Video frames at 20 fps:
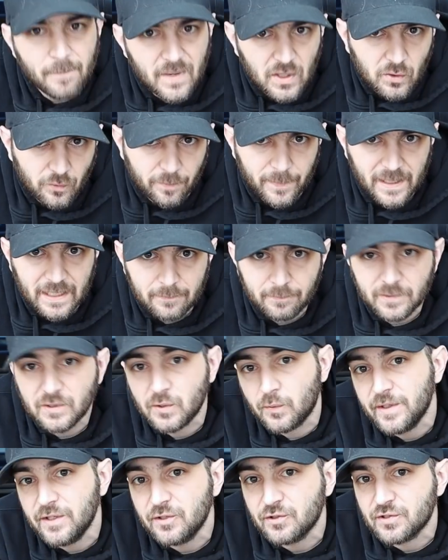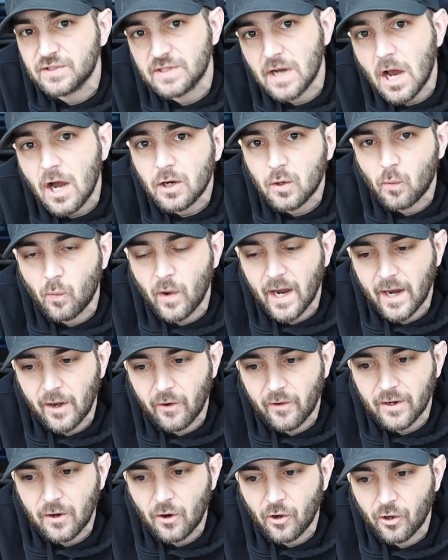middleman between your stock
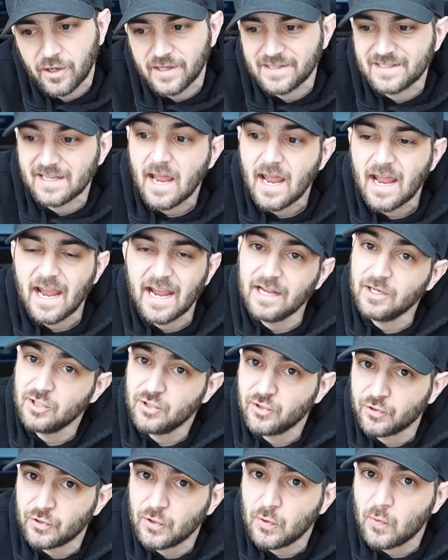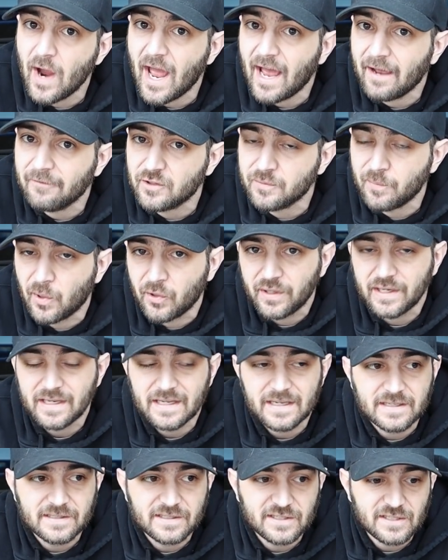wiring harness and your new aftermarket
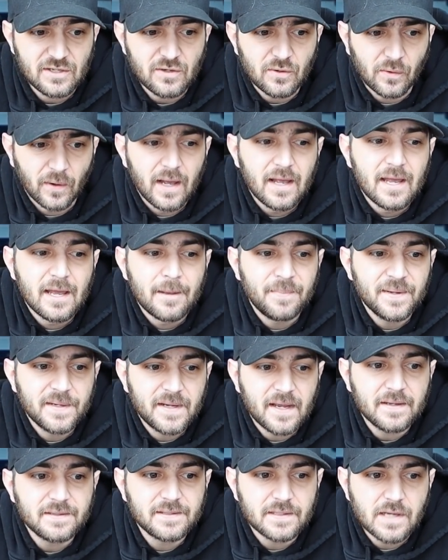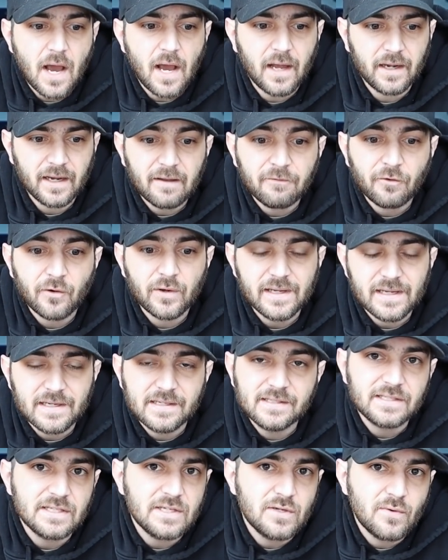E C U. Because not every E
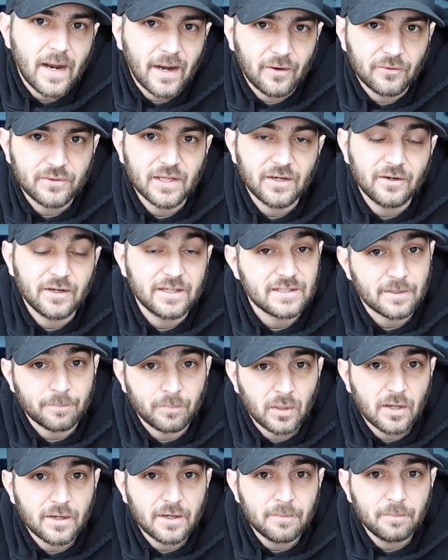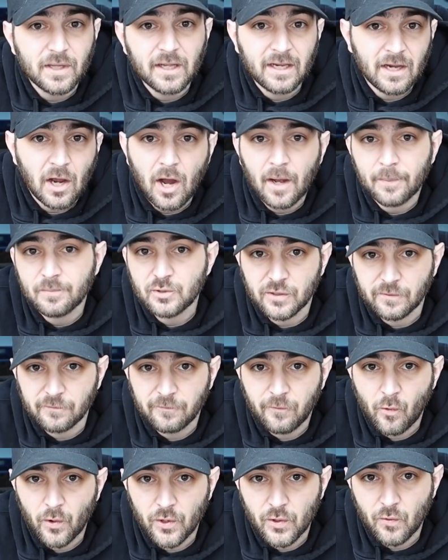C U out there is a plug and play option
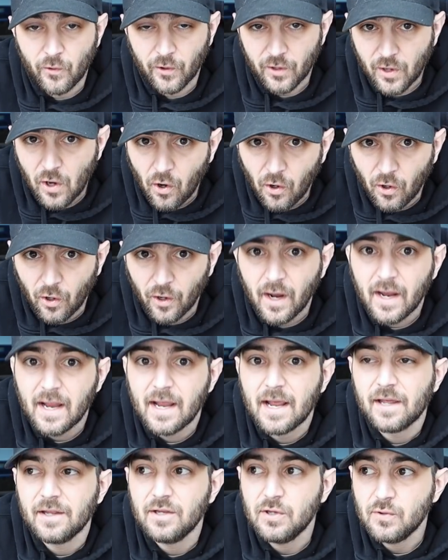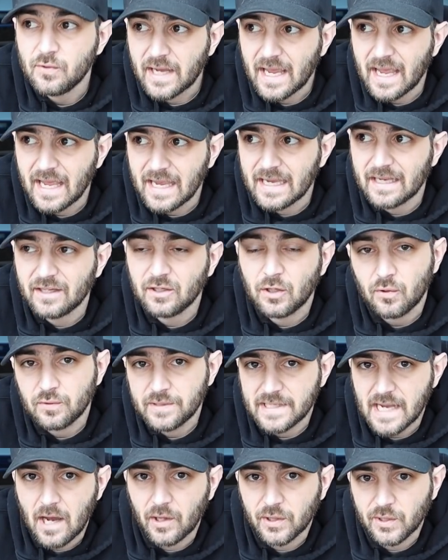for your car, you can go
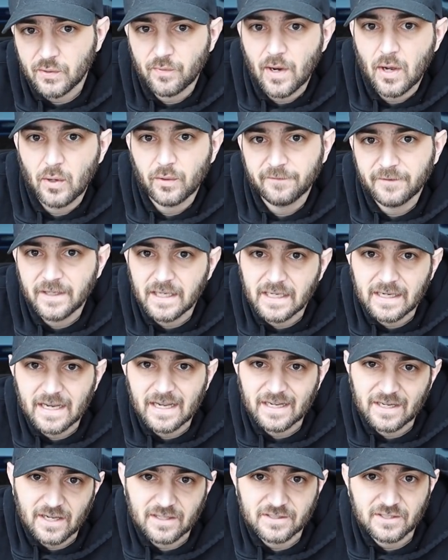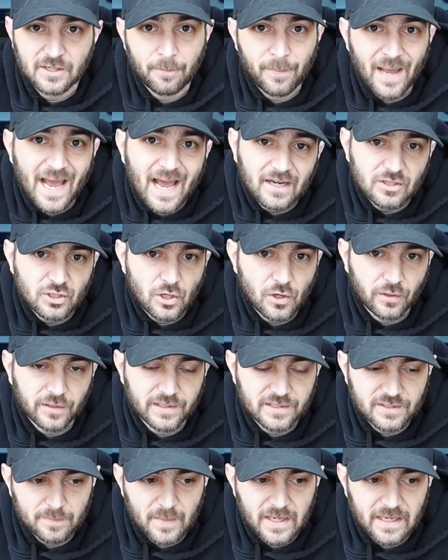down the route of getting a custom patch
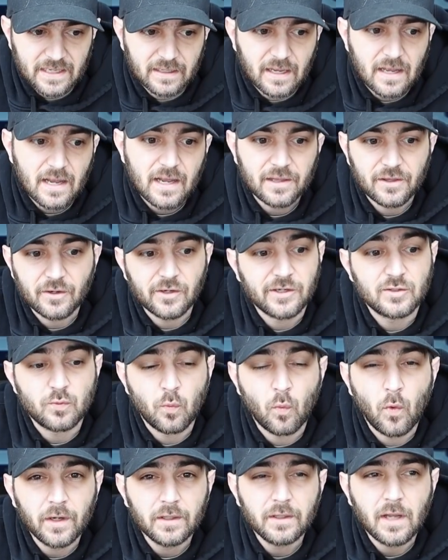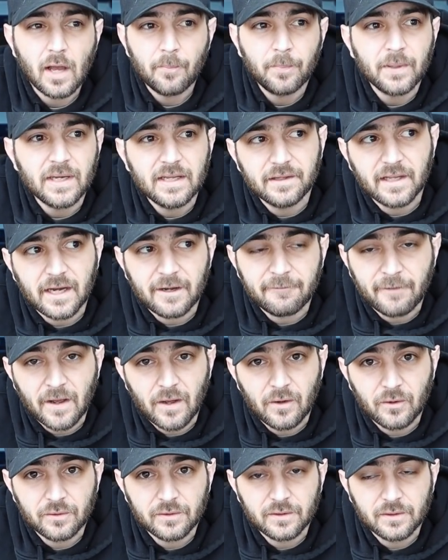harness made. There is one company that I
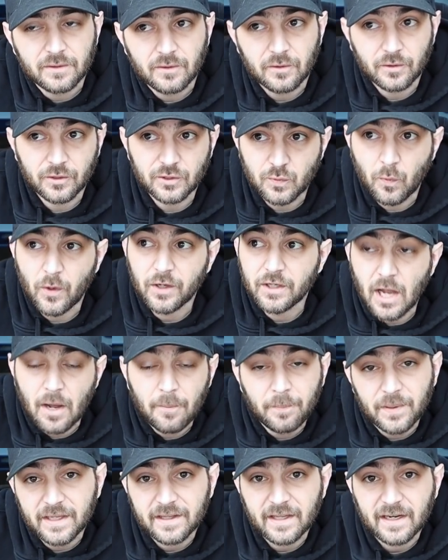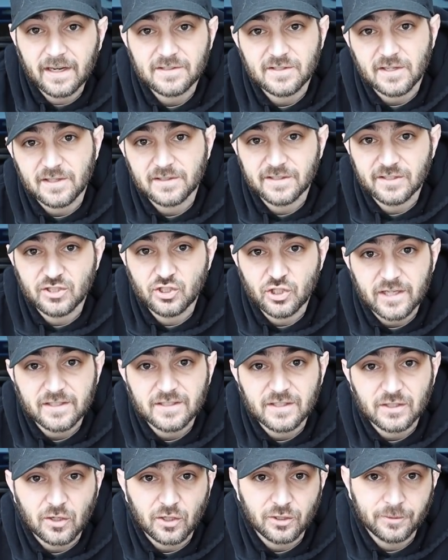found, or there's one company that I saw
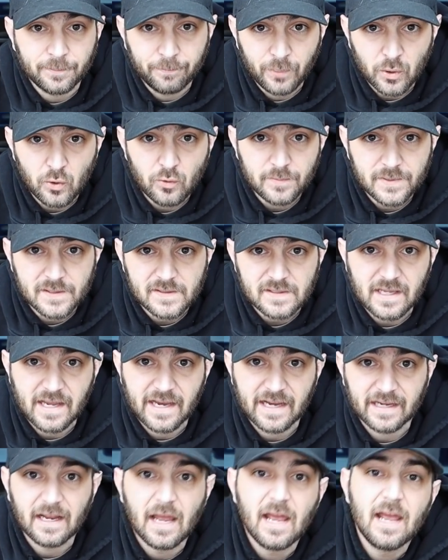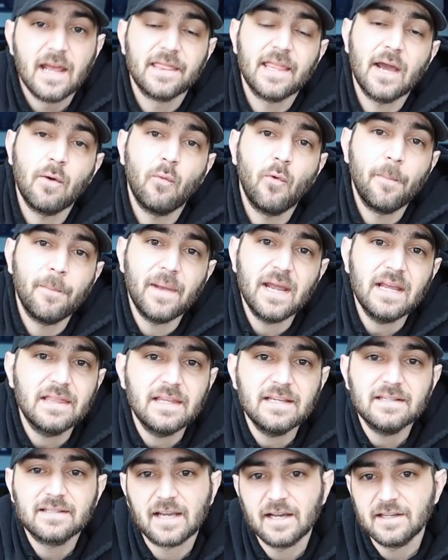suggested called Boomslang that will make
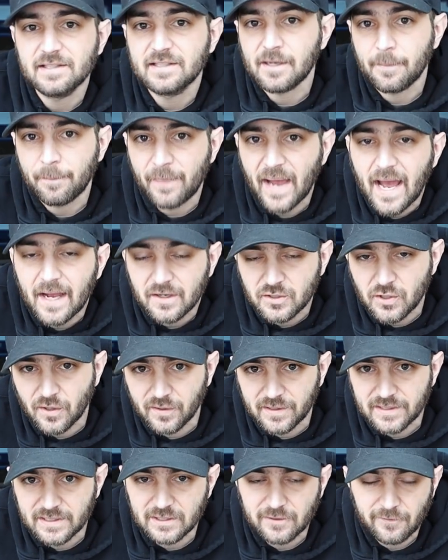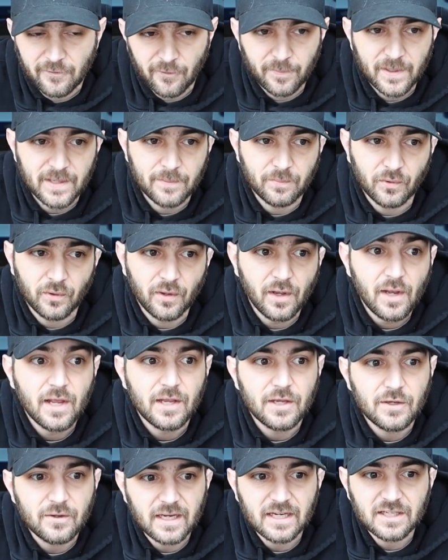these custom patch harnesses for people.
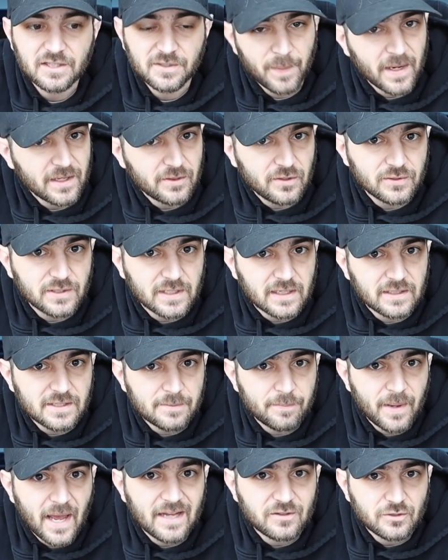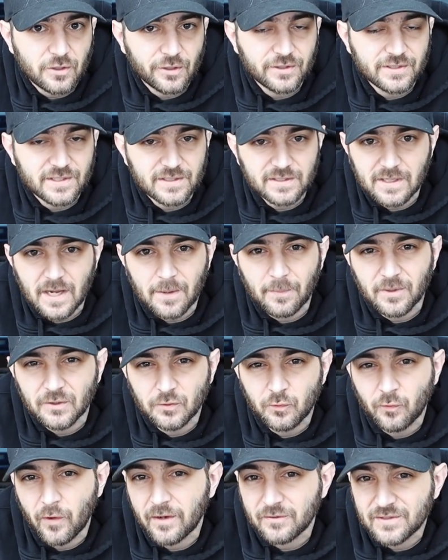You can expect those custom patch harnesses to come in
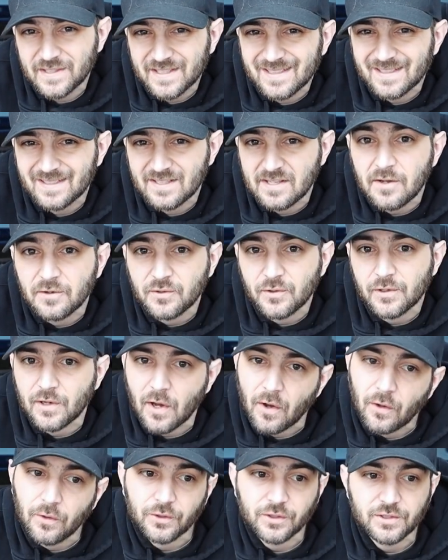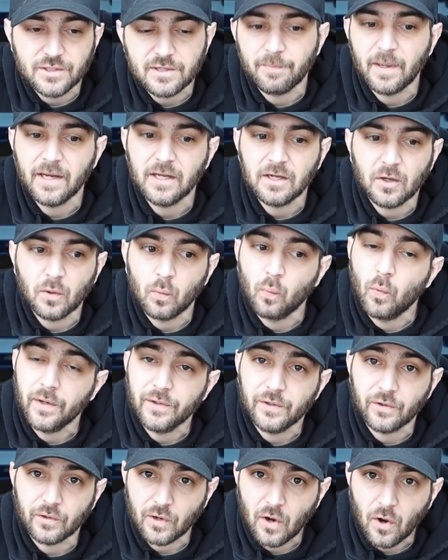at around six hundred dollars depending on
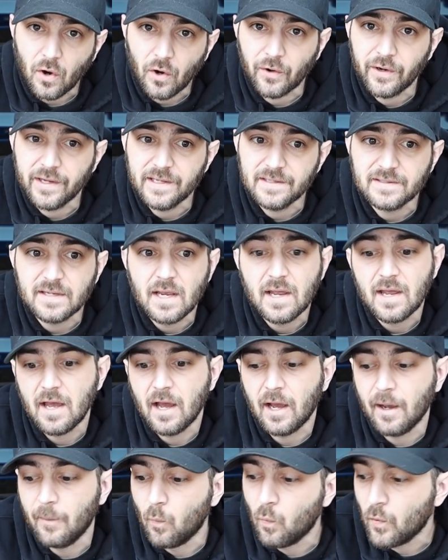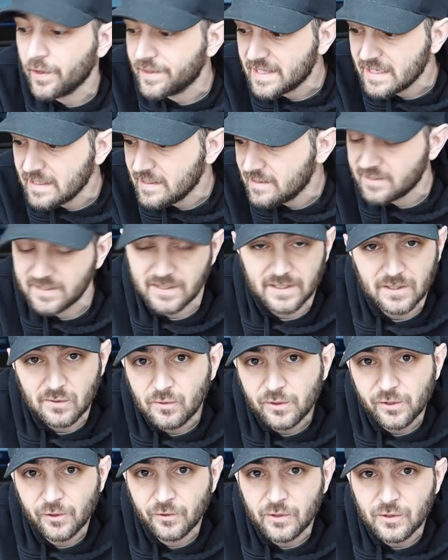what your car is, um, what the E C U
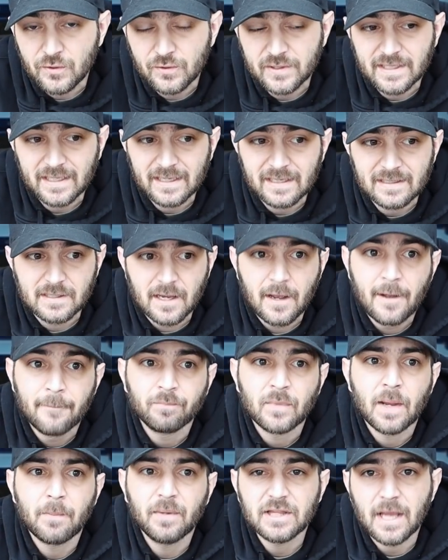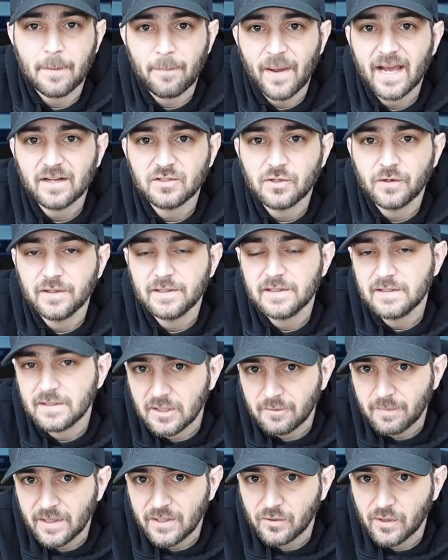you're using is, but that patch harness is
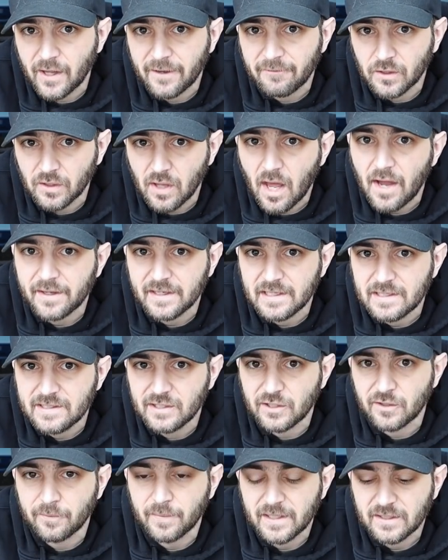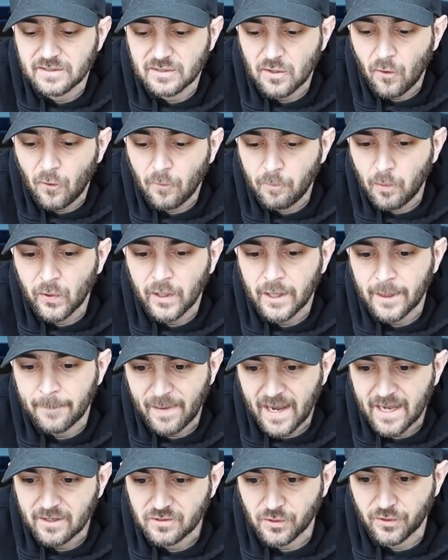gonna make your life a lot easier because the whole The whole point of the
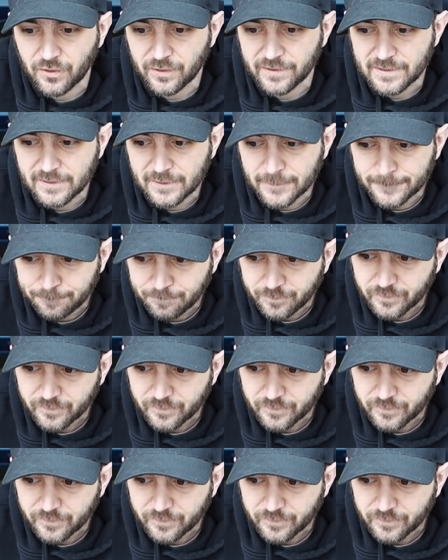patch harness